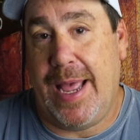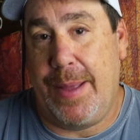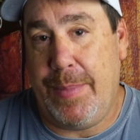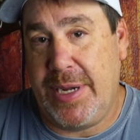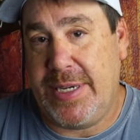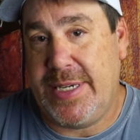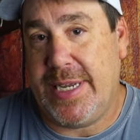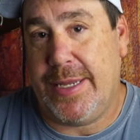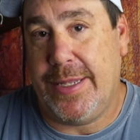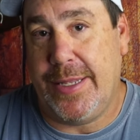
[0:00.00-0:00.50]
I
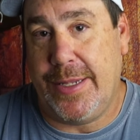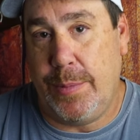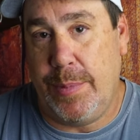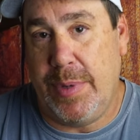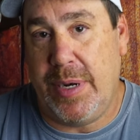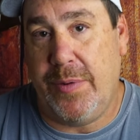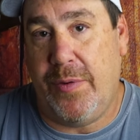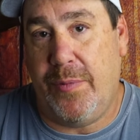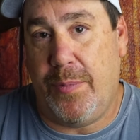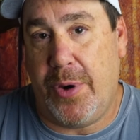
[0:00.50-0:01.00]
might take a little
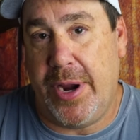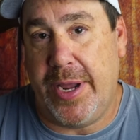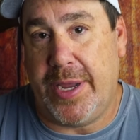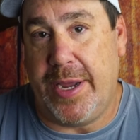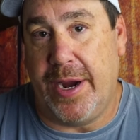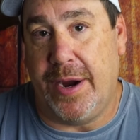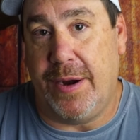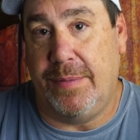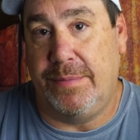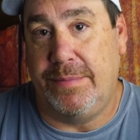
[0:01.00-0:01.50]
bit of a break
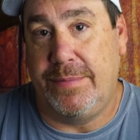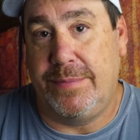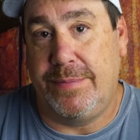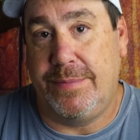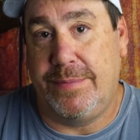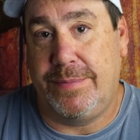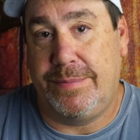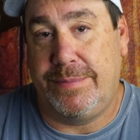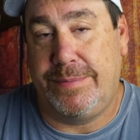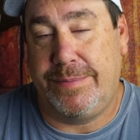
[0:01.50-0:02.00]
here,
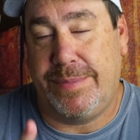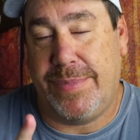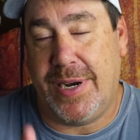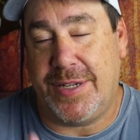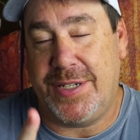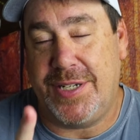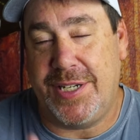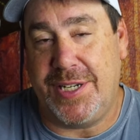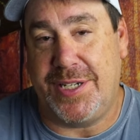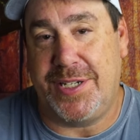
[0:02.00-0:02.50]
but
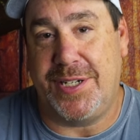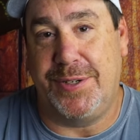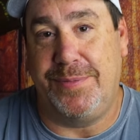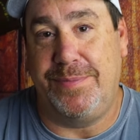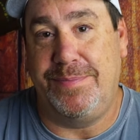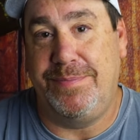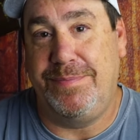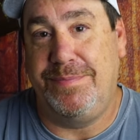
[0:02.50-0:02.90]
I'll see you soon.